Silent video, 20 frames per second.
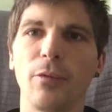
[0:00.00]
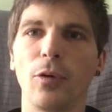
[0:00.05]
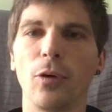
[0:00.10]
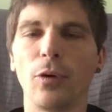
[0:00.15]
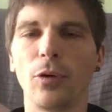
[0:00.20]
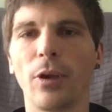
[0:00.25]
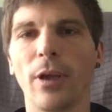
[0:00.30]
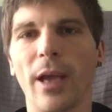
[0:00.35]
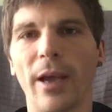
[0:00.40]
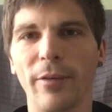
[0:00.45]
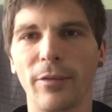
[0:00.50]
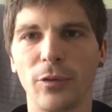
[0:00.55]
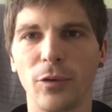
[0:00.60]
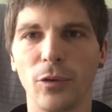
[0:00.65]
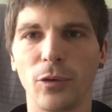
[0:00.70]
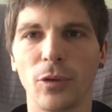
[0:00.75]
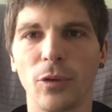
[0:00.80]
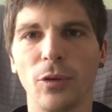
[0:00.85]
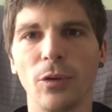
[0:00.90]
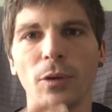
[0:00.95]
All you have to
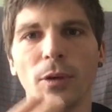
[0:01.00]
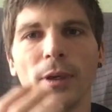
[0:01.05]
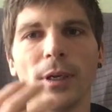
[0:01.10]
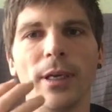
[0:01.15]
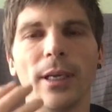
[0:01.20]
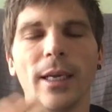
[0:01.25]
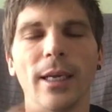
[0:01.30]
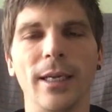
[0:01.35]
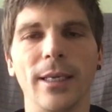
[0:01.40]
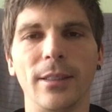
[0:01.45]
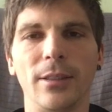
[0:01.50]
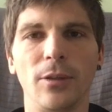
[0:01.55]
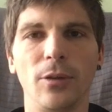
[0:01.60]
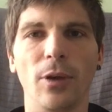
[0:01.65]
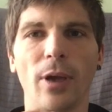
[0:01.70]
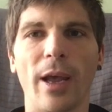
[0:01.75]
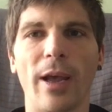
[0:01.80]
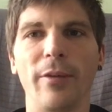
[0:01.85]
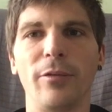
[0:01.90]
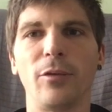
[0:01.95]
do is
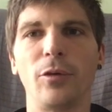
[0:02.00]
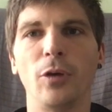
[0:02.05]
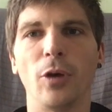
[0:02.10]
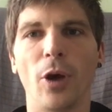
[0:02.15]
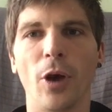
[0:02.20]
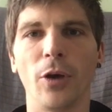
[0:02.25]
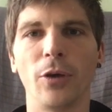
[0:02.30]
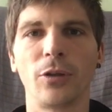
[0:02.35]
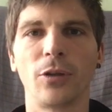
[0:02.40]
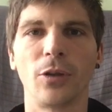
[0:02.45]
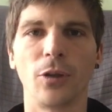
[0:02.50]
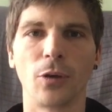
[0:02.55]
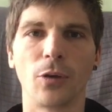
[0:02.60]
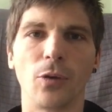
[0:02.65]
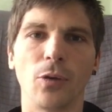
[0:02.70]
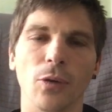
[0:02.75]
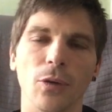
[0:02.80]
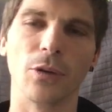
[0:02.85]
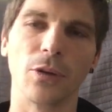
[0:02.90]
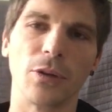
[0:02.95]
you have to host the
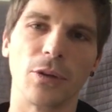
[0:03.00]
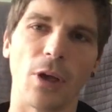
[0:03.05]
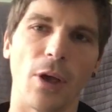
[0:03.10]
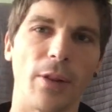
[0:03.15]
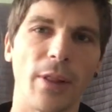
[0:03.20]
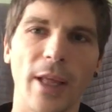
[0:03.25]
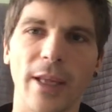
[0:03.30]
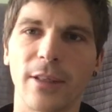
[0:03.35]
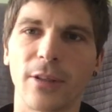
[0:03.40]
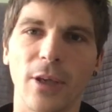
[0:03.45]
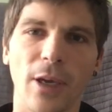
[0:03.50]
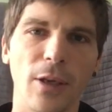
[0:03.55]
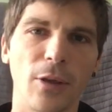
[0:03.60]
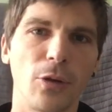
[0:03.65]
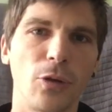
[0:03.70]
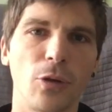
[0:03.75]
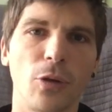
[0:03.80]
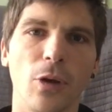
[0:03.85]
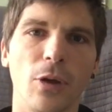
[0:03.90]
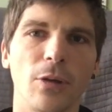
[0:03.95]
course. So that's going
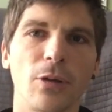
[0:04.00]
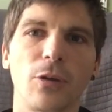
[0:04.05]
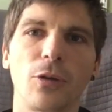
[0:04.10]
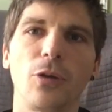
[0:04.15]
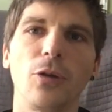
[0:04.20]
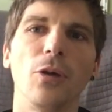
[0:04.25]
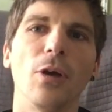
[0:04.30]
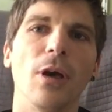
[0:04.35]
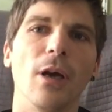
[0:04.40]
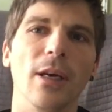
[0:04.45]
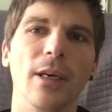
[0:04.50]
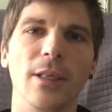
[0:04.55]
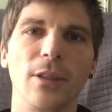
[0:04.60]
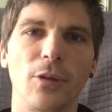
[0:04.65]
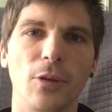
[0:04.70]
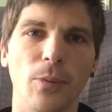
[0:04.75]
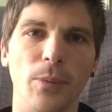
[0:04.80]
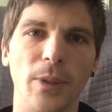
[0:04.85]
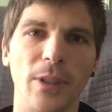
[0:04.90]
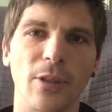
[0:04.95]
to cost you a
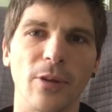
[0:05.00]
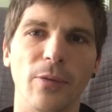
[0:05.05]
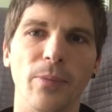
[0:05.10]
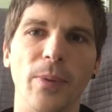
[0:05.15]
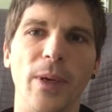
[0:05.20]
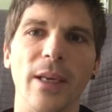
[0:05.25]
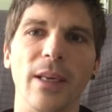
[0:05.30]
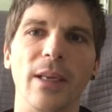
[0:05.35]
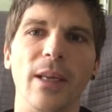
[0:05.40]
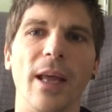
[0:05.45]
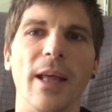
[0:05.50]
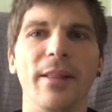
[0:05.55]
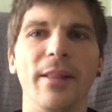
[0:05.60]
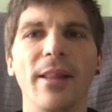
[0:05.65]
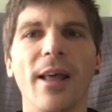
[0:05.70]
little bit of money.